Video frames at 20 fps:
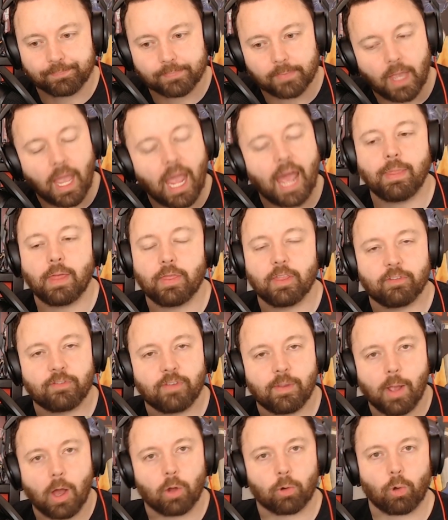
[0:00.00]
And then the
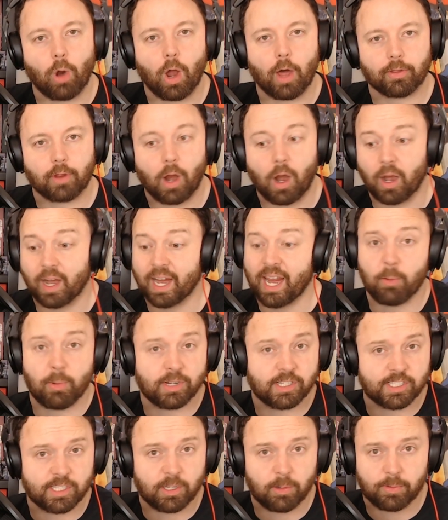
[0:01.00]
female Hrothgar, can't
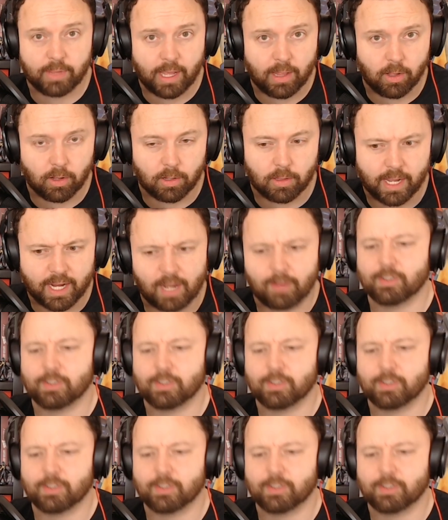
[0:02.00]
wait to see what they look like.